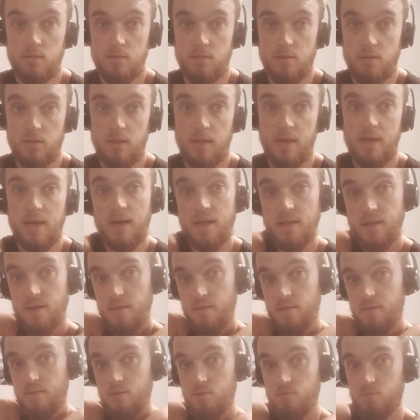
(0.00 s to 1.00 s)
the lat,
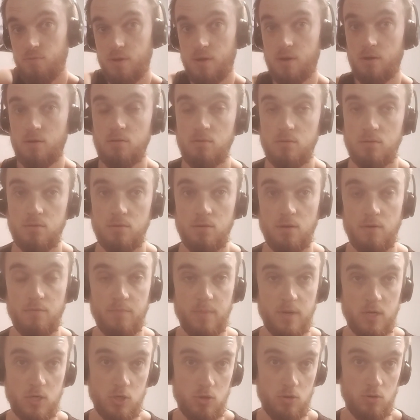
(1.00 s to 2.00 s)
and the rear of
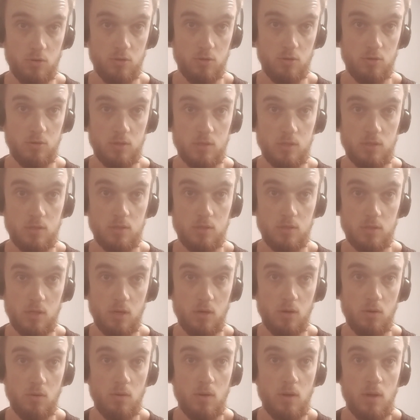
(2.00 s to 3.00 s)
my shoulders.
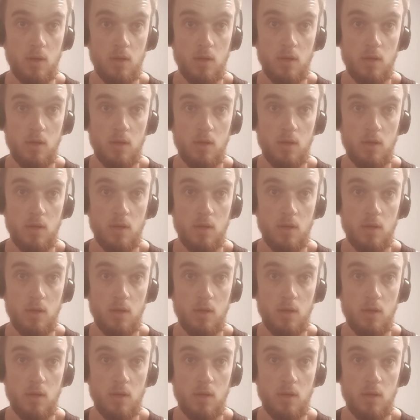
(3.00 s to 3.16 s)
So